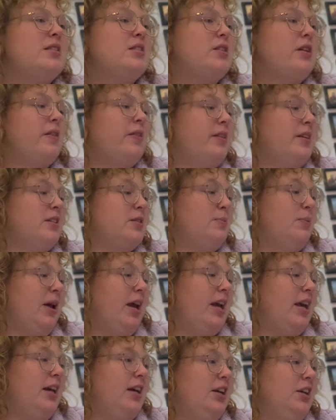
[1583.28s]
on this
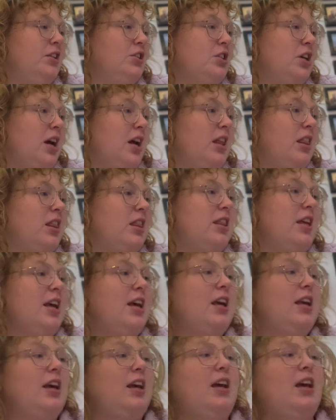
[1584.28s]
page i
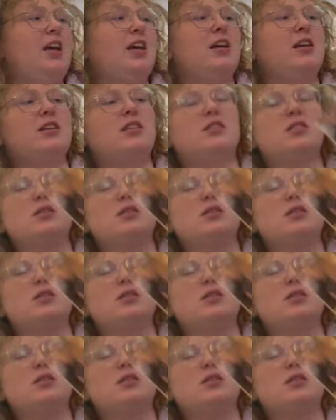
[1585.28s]
think is